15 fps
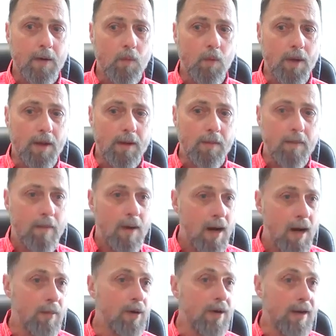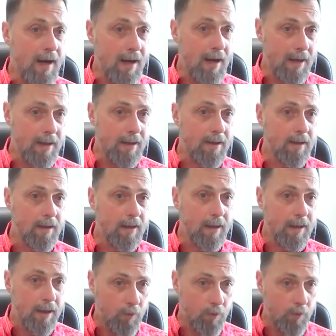when mom or dad
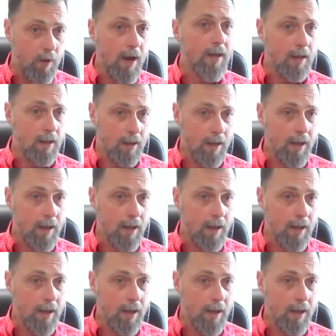in writing